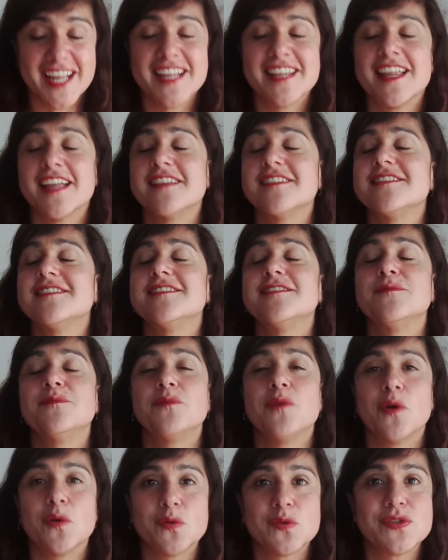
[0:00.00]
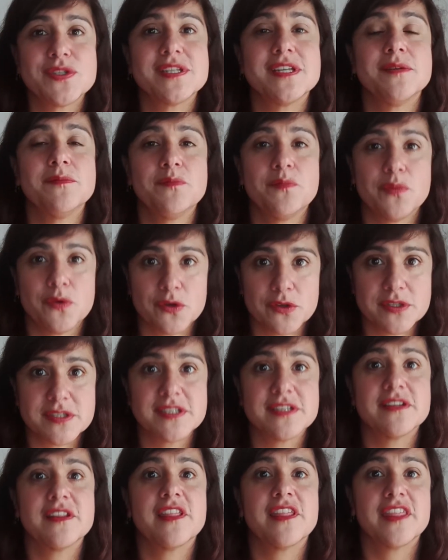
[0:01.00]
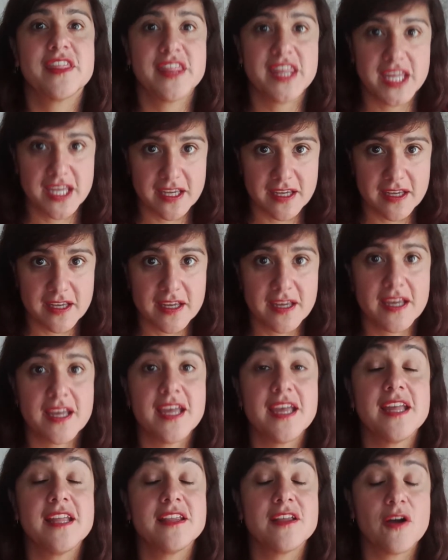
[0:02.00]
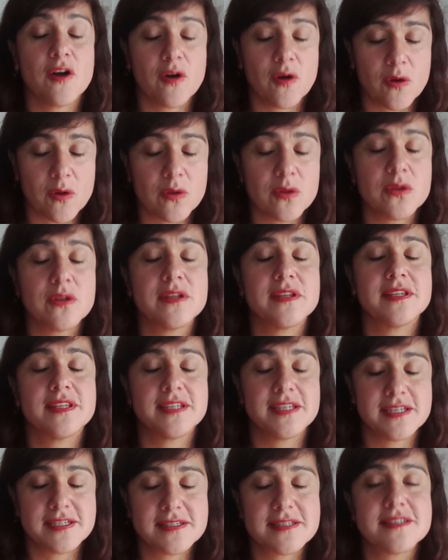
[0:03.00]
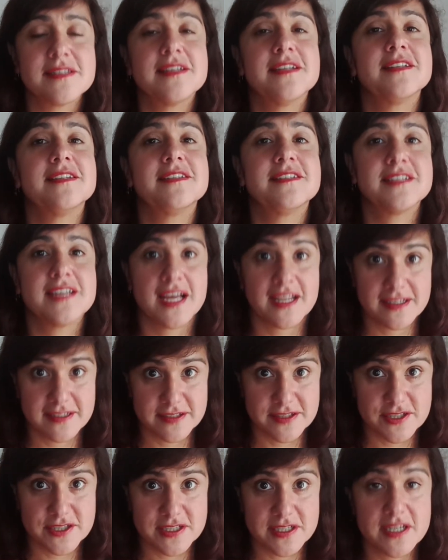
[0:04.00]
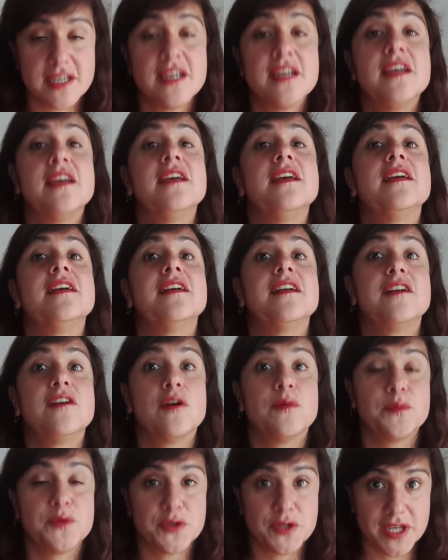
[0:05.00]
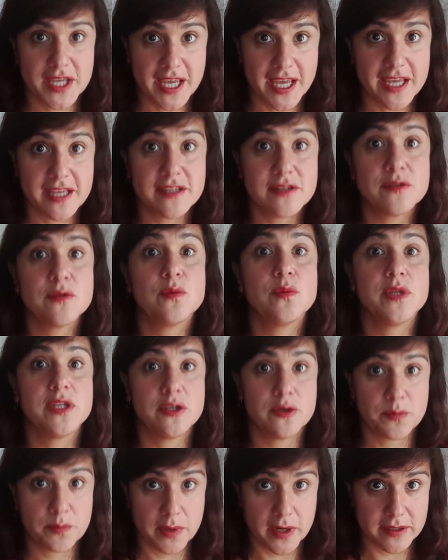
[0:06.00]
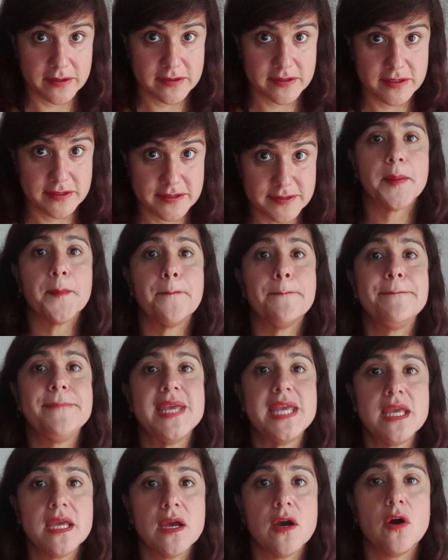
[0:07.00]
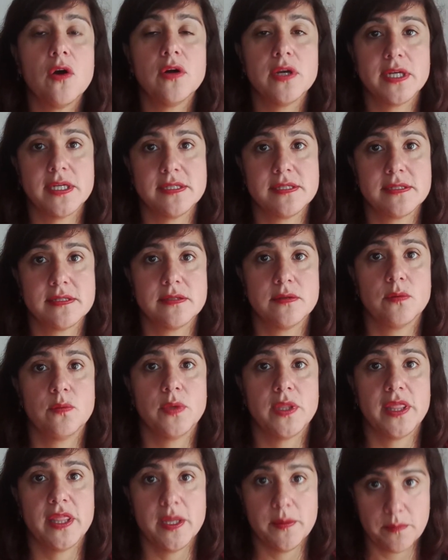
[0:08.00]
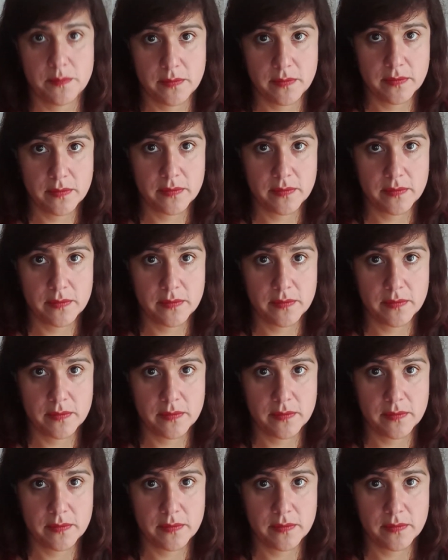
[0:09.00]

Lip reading: That's the most important thing in all this challenge. Communicate with your partner. Be honest with them.